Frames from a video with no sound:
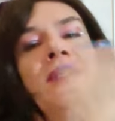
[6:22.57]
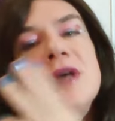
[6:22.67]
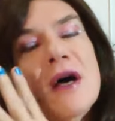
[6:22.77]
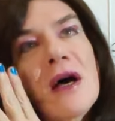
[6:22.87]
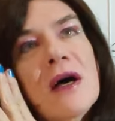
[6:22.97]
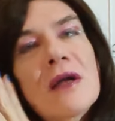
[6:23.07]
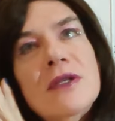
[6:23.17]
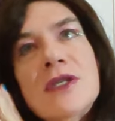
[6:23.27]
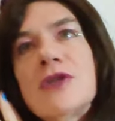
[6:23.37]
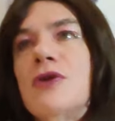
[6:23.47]
These
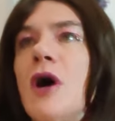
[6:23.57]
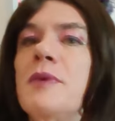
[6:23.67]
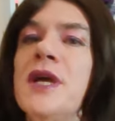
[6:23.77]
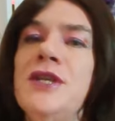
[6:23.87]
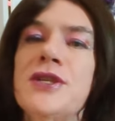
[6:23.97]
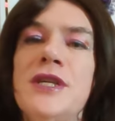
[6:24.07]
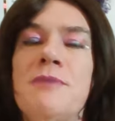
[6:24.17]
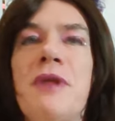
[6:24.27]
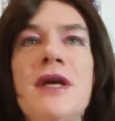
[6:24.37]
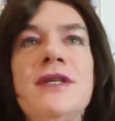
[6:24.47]
are described, each of
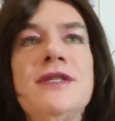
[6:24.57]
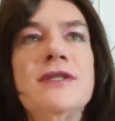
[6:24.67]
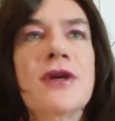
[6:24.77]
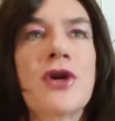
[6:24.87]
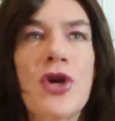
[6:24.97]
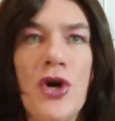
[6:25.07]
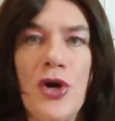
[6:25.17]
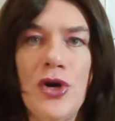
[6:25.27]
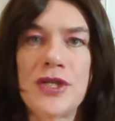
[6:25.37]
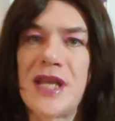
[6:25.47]
these places is a
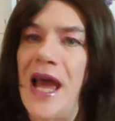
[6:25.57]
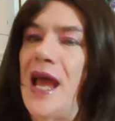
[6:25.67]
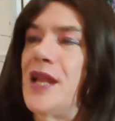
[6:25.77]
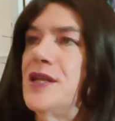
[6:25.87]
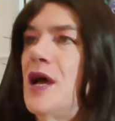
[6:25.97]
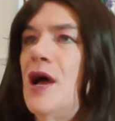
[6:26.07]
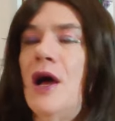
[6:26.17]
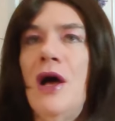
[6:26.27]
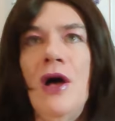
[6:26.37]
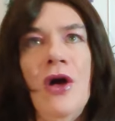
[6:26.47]
cursed end.
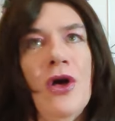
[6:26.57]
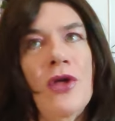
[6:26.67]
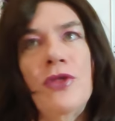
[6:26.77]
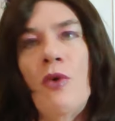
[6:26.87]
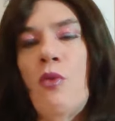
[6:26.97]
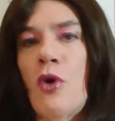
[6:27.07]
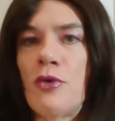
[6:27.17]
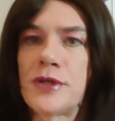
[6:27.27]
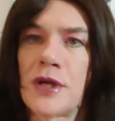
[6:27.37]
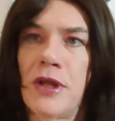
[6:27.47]
The
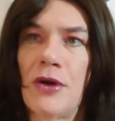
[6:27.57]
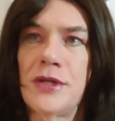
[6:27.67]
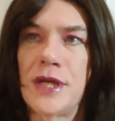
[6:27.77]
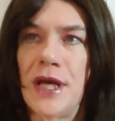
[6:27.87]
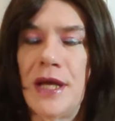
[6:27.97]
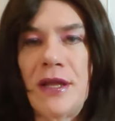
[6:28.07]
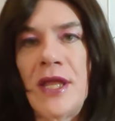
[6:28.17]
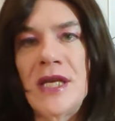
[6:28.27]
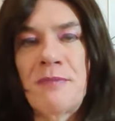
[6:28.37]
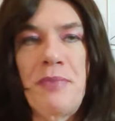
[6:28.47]
walls are closing
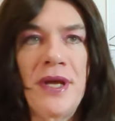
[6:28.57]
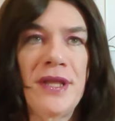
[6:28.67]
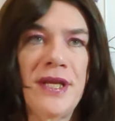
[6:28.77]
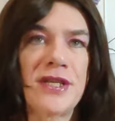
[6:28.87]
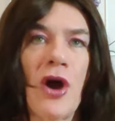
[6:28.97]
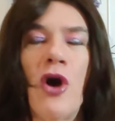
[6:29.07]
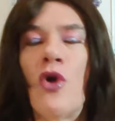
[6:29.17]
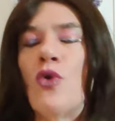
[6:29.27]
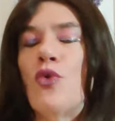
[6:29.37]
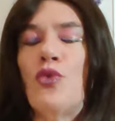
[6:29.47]
in. There's been these
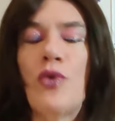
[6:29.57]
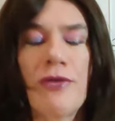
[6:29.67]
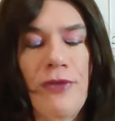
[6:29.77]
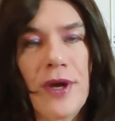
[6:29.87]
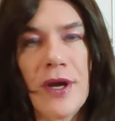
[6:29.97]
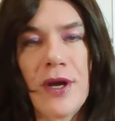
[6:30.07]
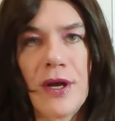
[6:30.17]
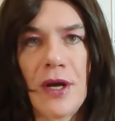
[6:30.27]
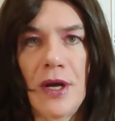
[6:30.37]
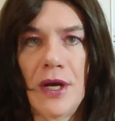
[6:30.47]

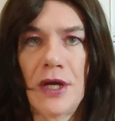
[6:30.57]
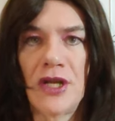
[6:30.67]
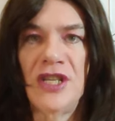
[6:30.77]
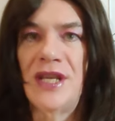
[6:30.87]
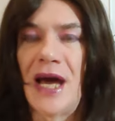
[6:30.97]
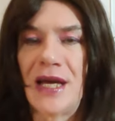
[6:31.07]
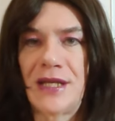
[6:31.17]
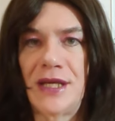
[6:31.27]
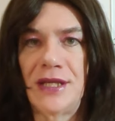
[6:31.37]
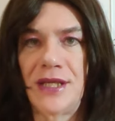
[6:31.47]
horrific
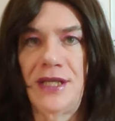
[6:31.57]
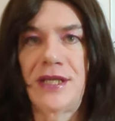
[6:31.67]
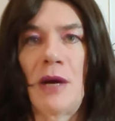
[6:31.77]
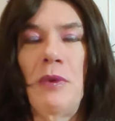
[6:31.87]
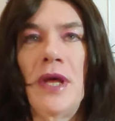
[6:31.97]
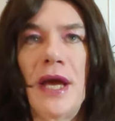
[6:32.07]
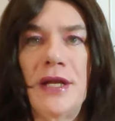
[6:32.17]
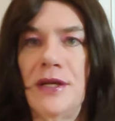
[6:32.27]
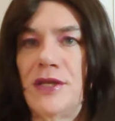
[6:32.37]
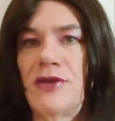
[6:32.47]
deities, these
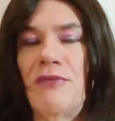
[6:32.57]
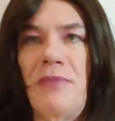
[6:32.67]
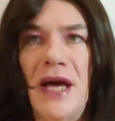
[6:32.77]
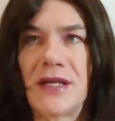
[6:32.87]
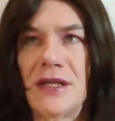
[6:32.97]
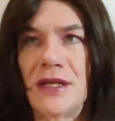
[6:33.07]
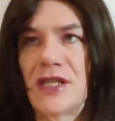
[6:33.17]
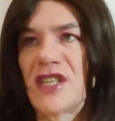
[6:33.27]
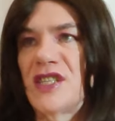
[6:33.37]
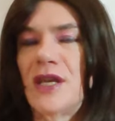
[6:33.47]
double-headed sort of
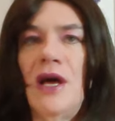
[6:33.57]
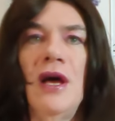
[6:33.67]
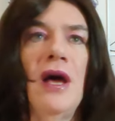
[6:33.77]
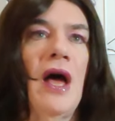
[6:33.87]
basilisks.